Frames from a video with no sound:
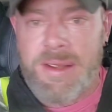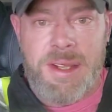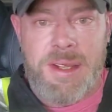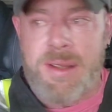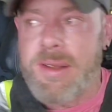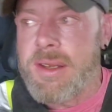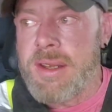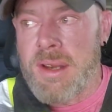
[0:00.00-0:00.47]
And
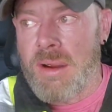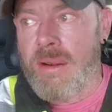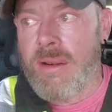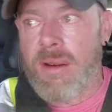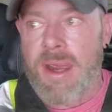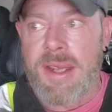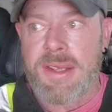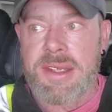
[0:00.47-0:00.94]
then, you
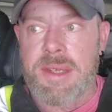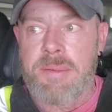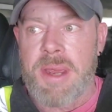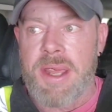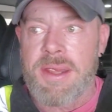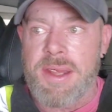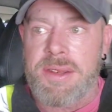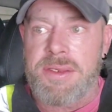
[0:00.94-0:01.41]
know, I did
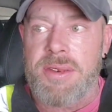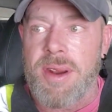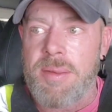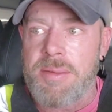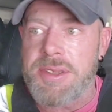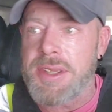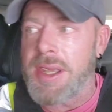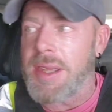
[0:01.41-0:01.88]
buy that
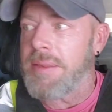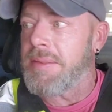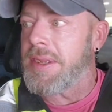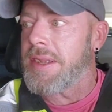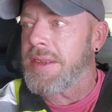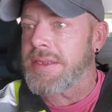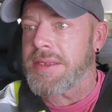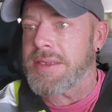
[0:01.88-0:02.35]
drum set
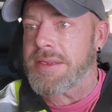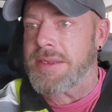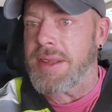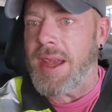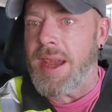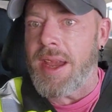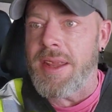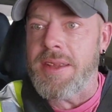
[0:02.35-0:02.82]
because
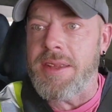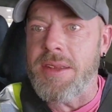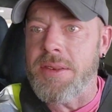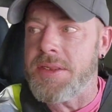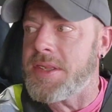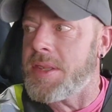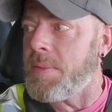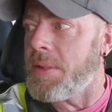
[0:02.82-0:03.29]
I
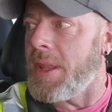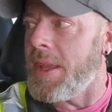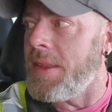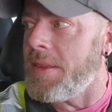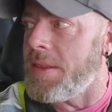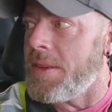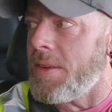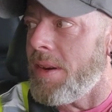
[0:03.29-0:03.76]
used to
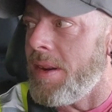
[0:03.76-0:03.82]
play the